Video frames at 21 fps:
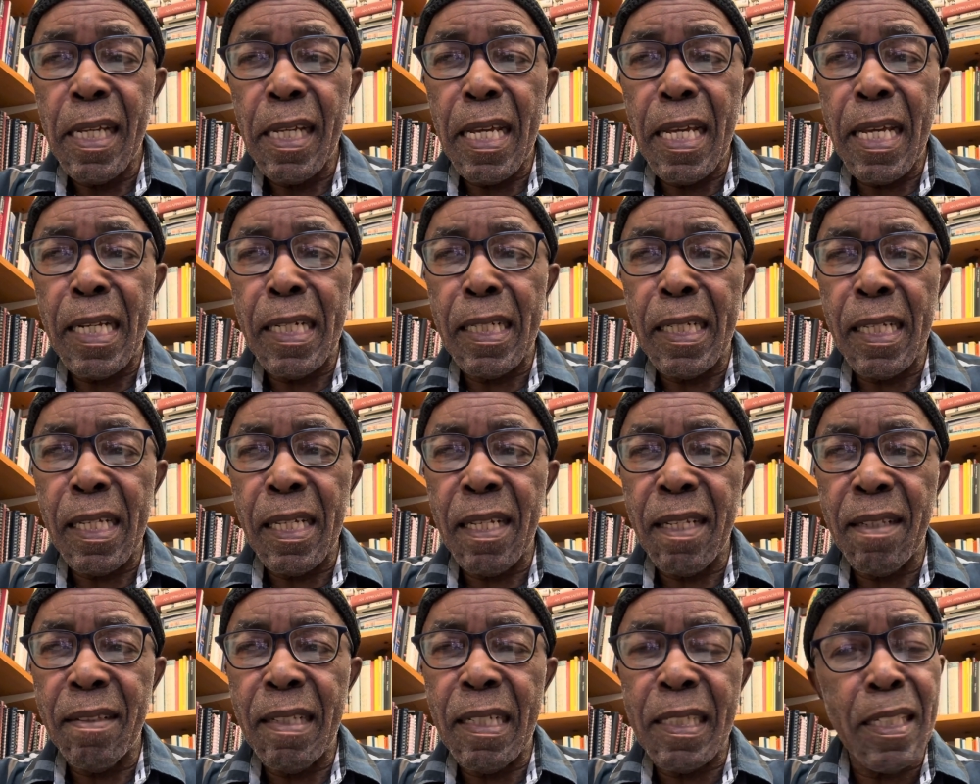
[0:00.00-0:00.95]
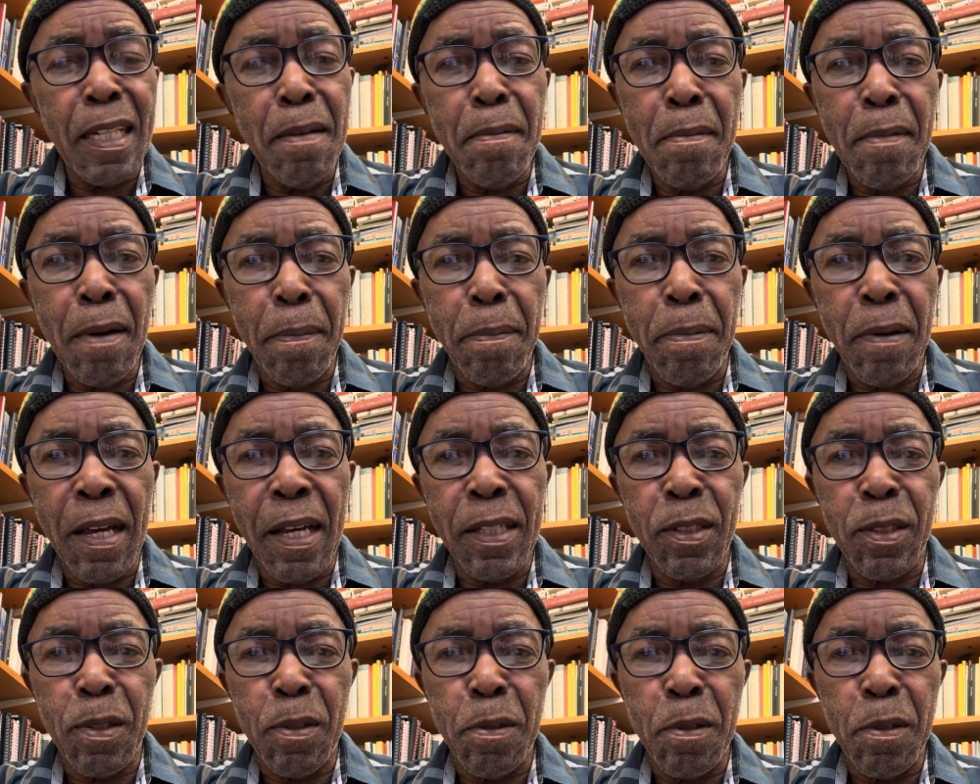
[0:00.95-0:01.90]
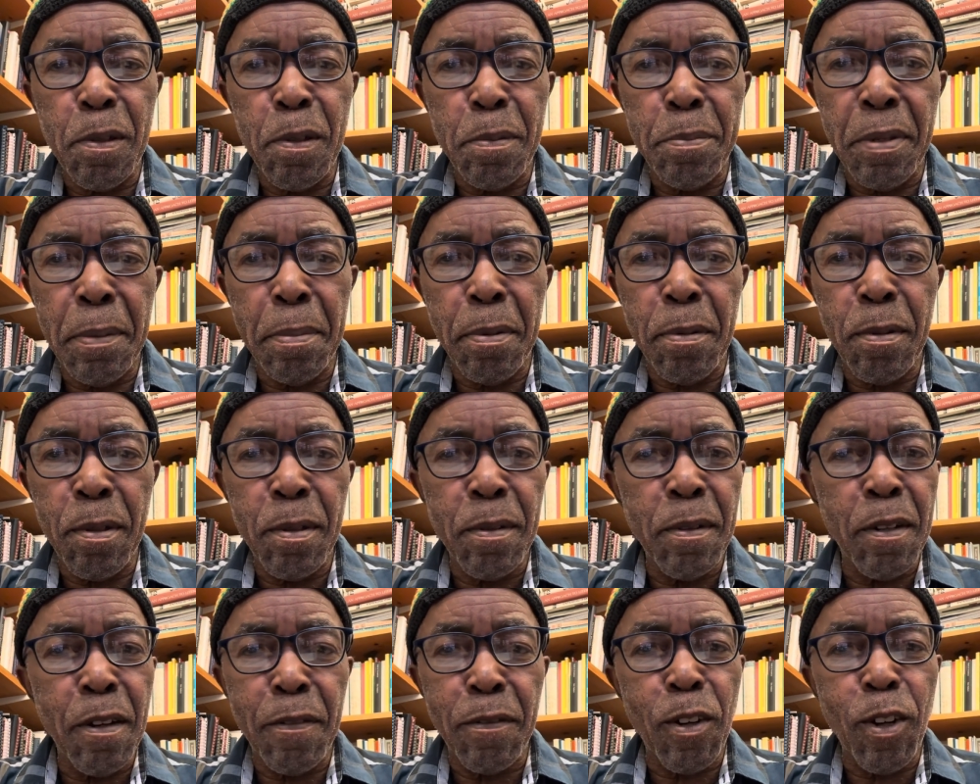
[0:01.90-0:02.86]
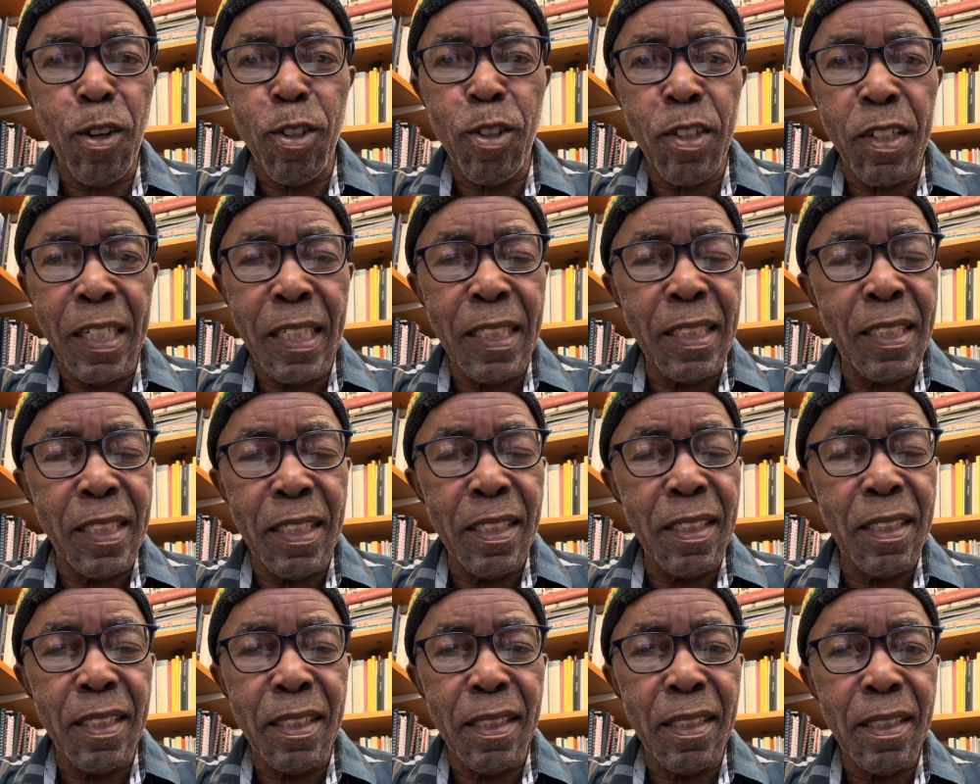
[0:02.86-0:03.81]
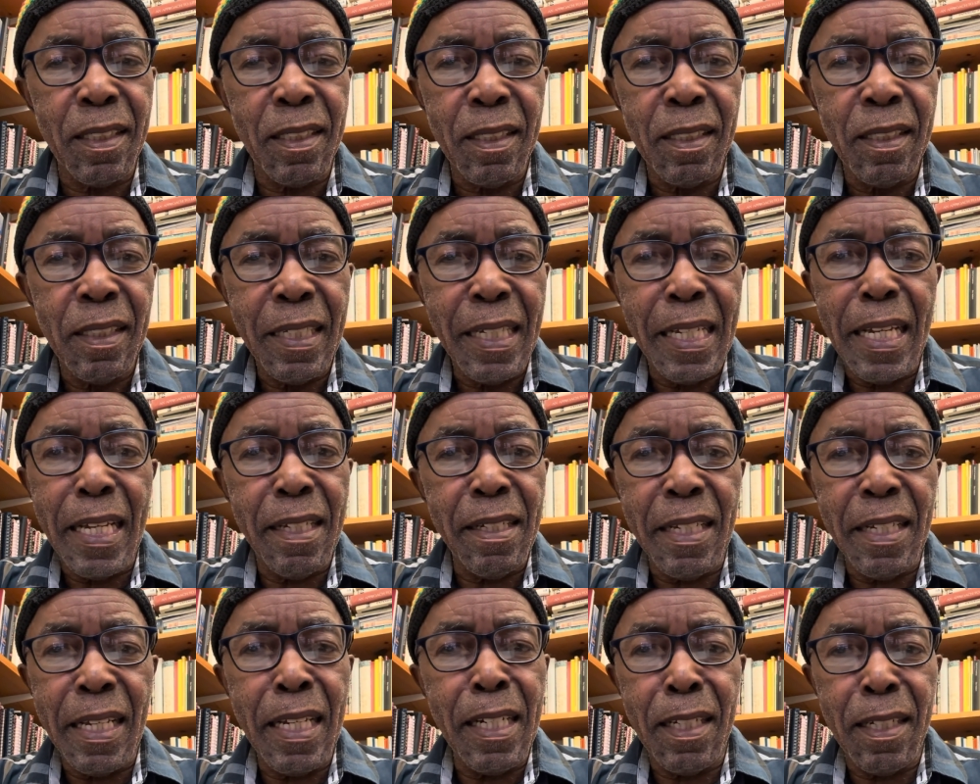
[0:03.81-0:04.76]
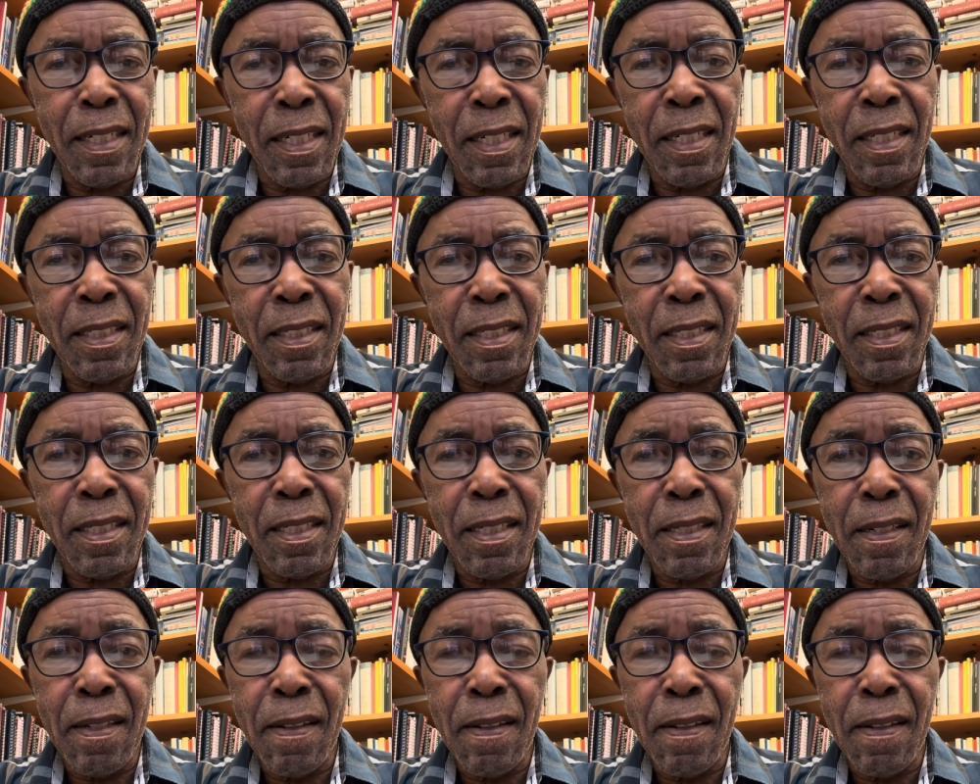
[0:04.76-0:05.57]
And the same applies to people of all races, any race.